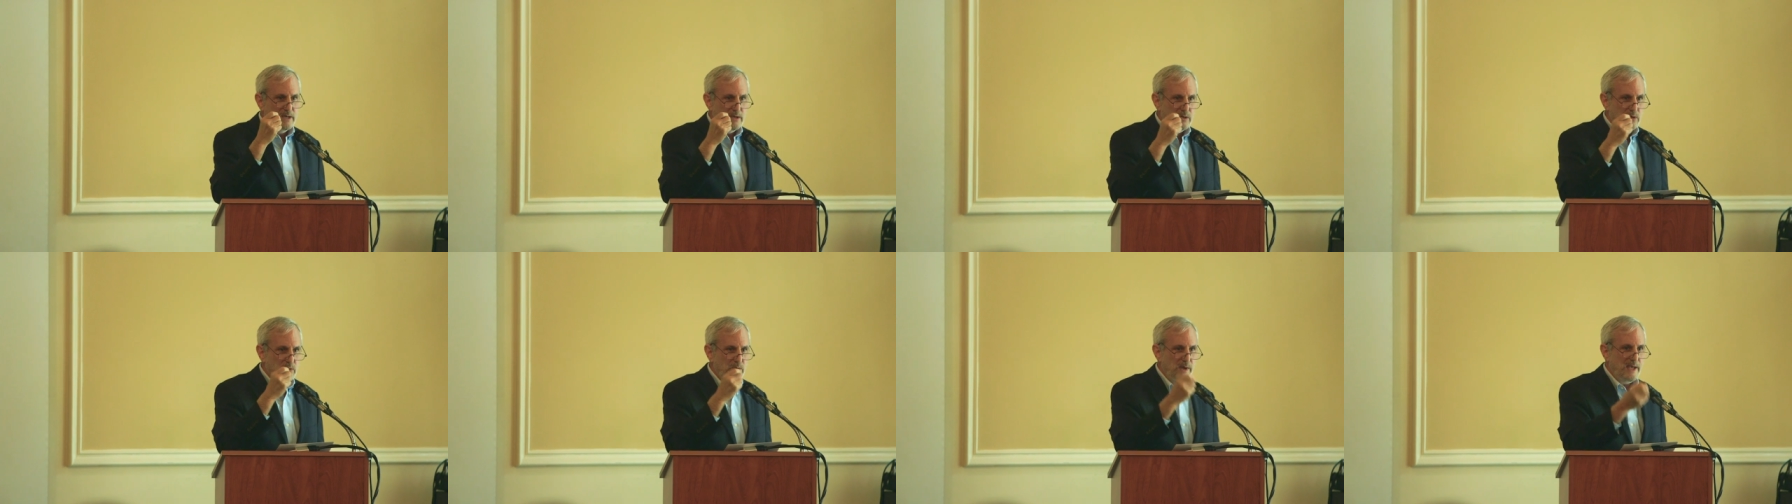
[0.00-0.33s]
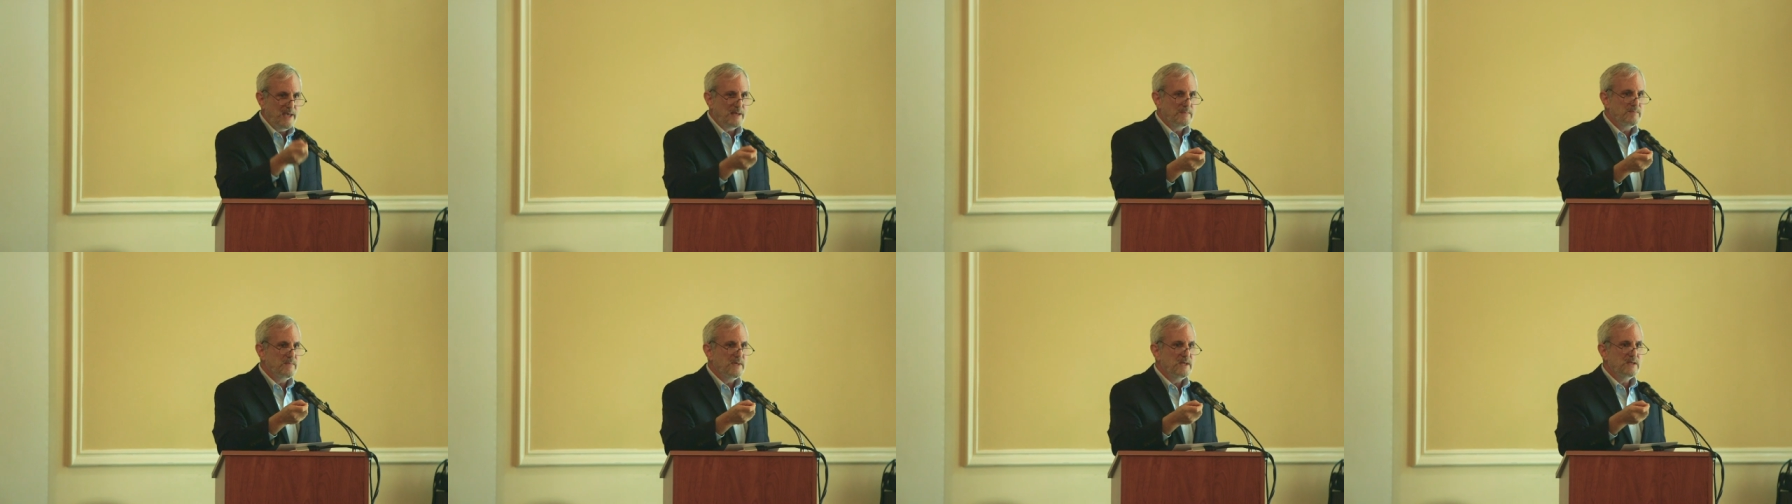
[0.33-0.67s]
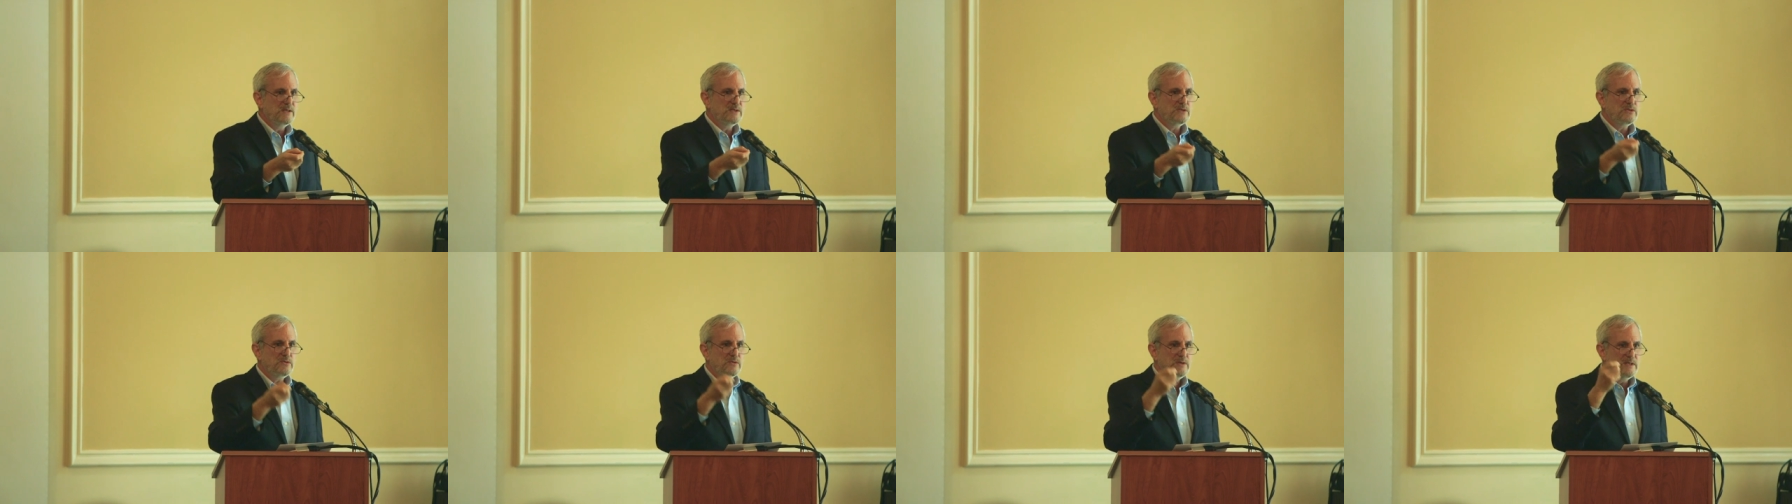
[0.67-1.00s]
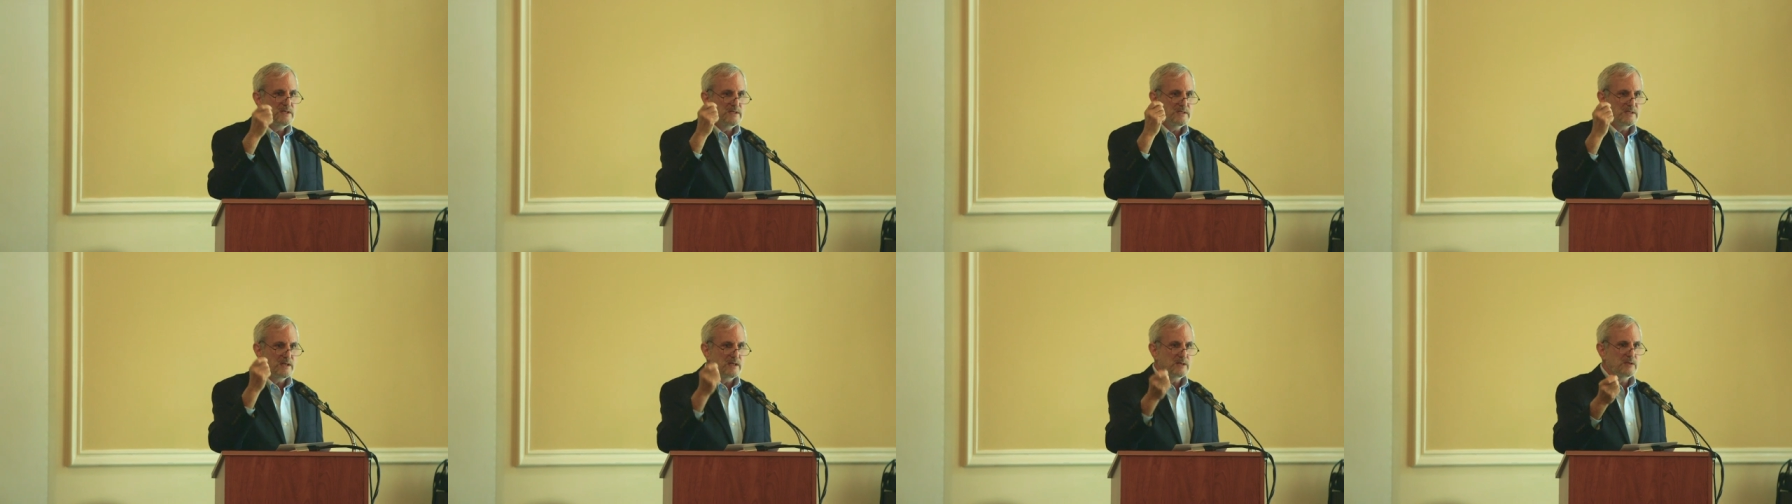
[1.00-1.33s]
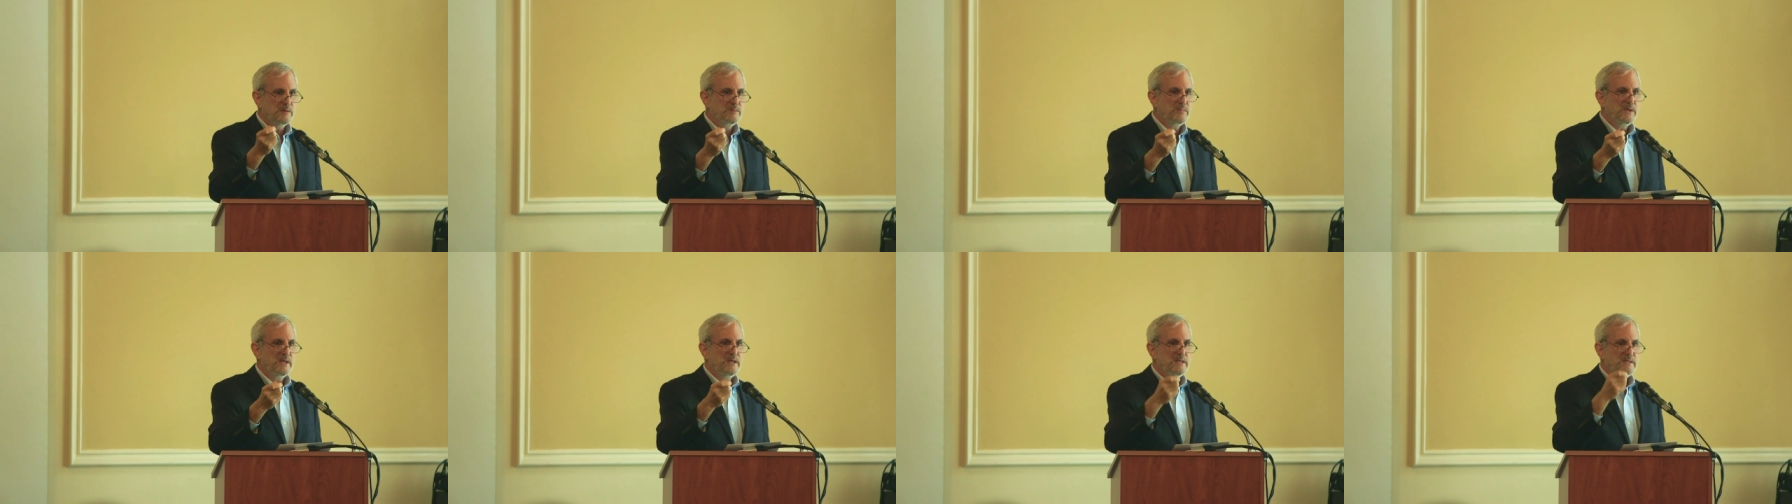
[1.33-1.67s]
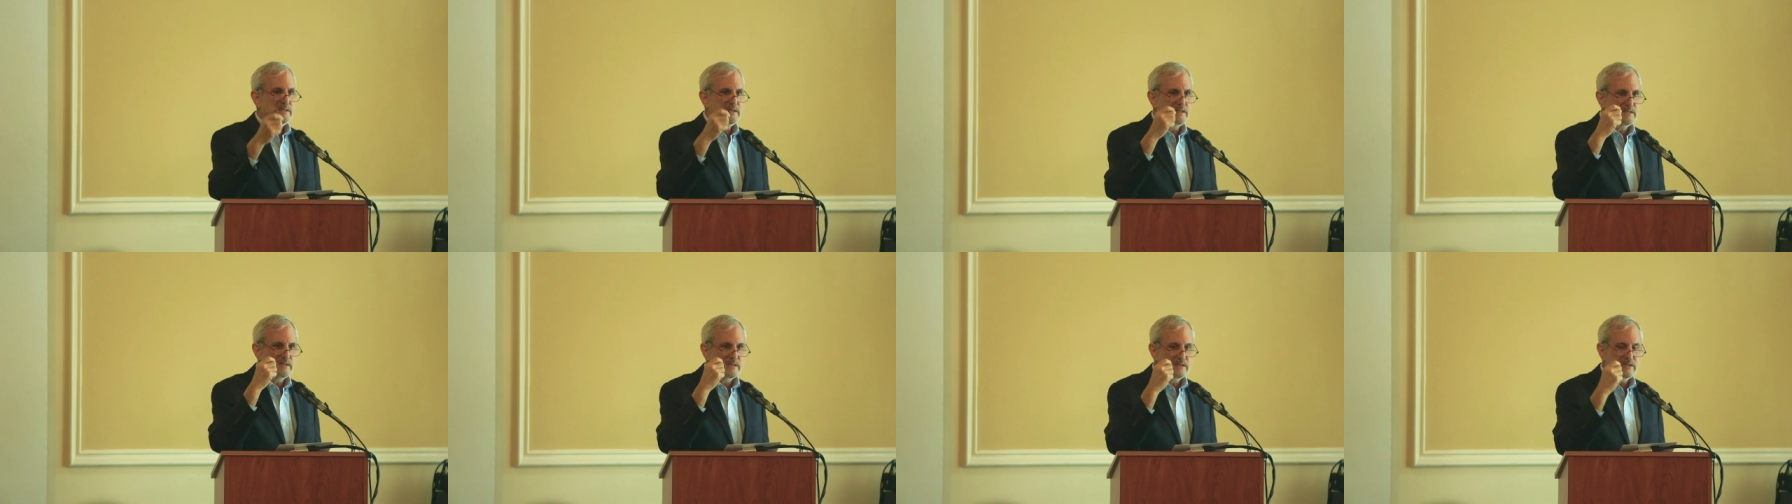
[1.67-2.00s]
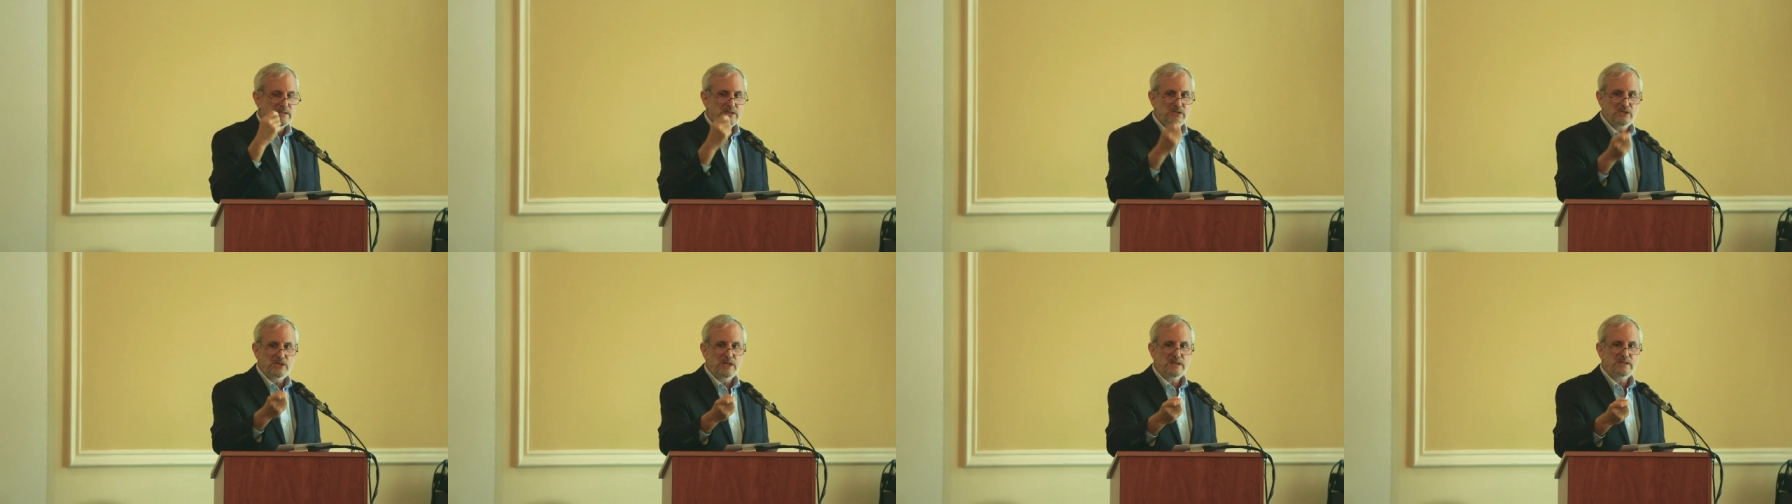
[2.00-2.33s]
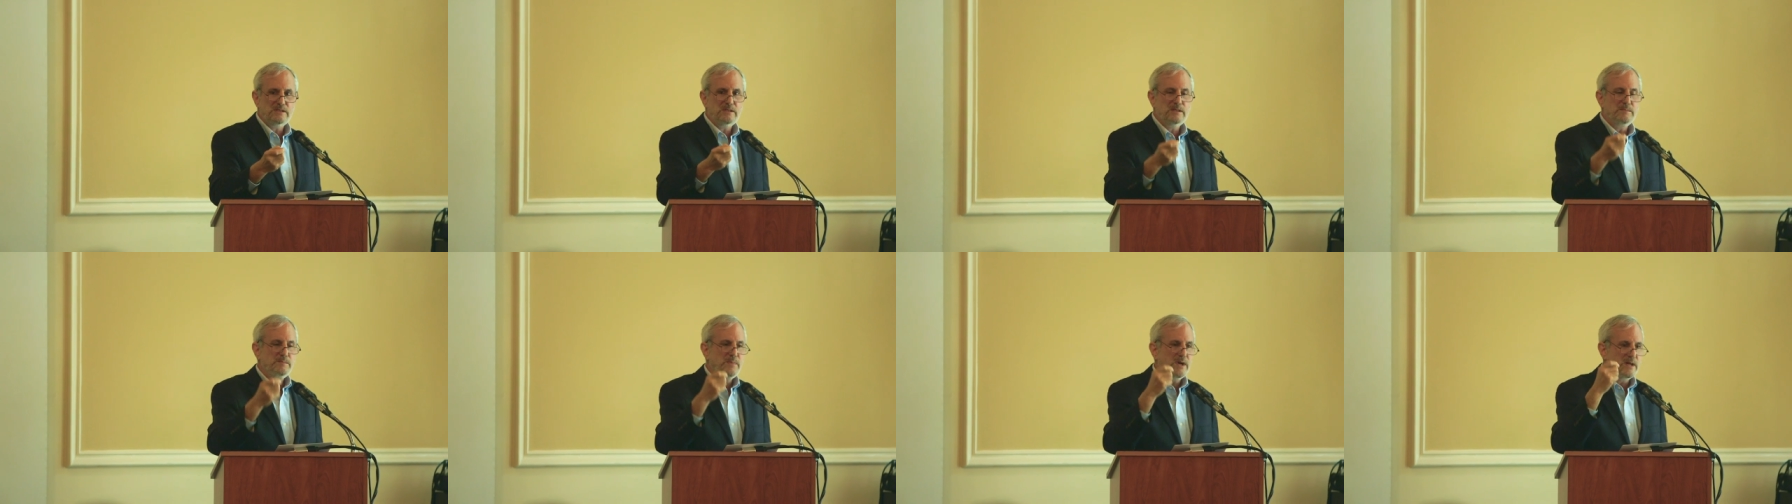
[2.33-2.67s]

who head ministries and other places and suggesting